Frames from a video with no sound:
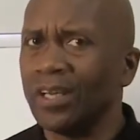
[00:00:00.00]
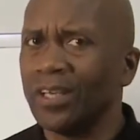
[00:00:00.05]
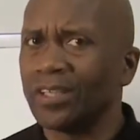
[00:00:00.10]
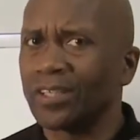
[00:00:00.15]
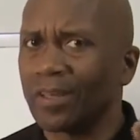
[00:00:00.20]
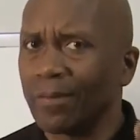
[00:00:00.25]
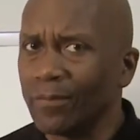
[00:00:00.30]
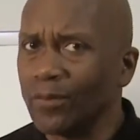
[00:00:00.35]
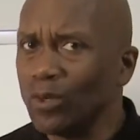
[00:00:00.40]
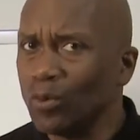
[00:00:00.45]

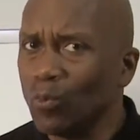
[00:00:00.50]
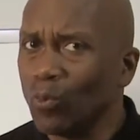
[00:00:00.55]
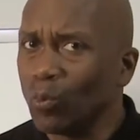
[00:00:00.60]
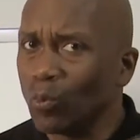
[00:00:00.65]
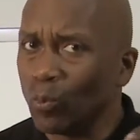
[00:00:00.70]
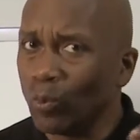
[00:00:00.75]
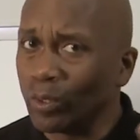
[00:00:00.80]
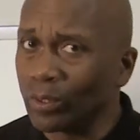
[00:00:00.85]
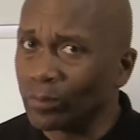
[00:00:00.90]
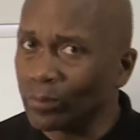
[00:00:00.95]
Some of you
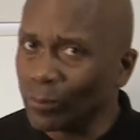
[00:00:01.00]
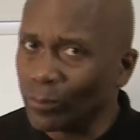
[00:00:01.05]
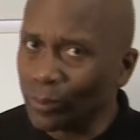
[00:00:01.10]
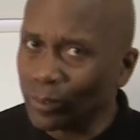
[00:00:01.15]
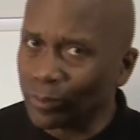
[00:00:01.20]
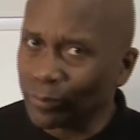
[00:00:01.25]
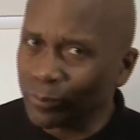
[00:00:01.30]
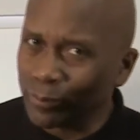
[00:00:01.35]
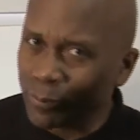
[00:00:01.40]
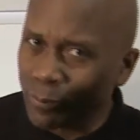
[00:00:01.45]

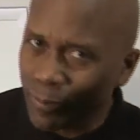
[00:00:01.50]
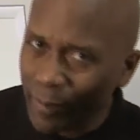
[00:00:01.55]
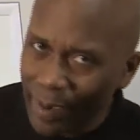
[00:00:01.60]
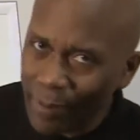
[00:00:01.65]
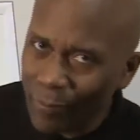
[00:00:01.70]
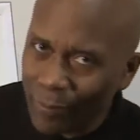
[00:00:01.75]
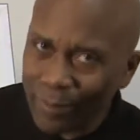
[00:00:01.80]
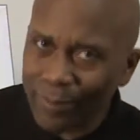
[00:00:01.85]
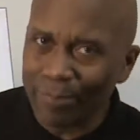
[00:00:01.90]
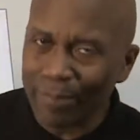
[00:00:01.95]

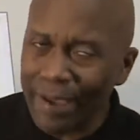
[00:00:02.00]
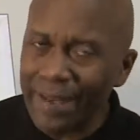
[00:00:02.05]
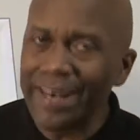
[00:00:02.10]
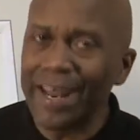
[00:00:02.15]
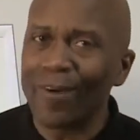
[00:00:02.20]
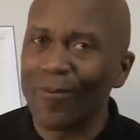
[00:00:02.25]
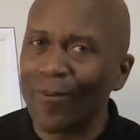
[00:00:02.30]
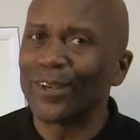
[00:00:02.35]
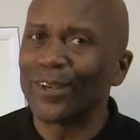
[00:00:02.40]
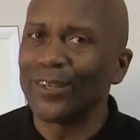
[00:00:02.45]
might
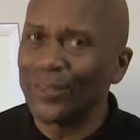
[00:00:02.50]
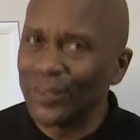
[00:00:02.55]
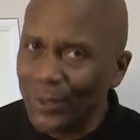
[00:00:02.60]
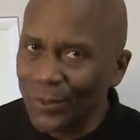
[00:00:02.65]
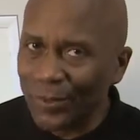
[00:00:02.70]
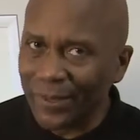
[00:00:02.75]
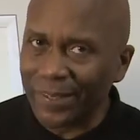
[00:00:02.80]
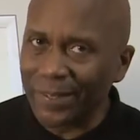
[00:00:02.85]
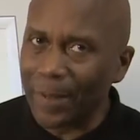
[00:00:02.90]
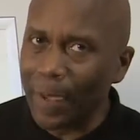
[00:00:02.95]
not to
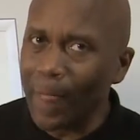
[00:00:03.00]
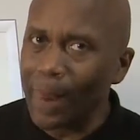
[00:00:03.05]
do it,